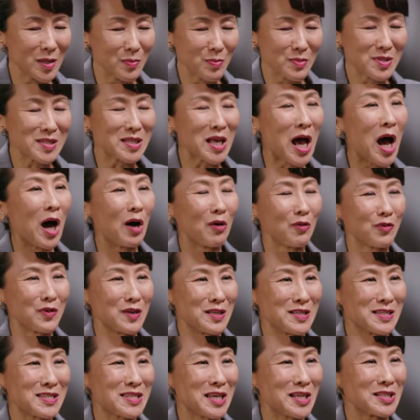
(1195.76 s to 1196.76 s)
himself
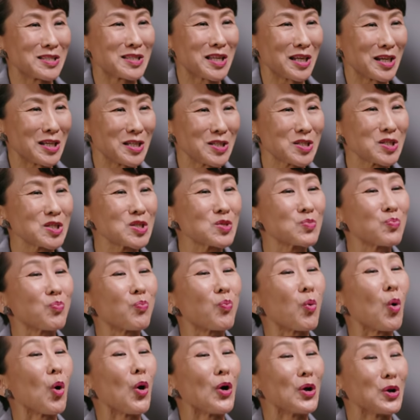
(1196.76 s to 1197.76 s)
has says that it
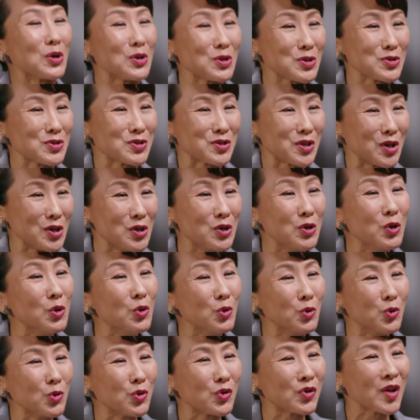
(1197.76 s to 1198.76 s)
spoils the
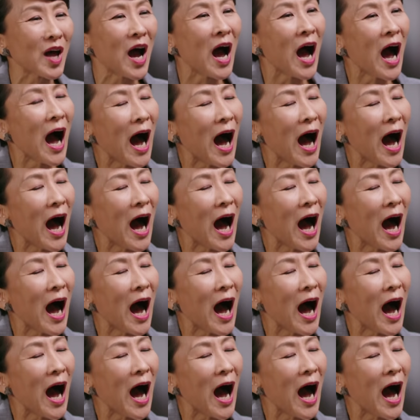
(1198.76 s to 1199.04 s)
youth.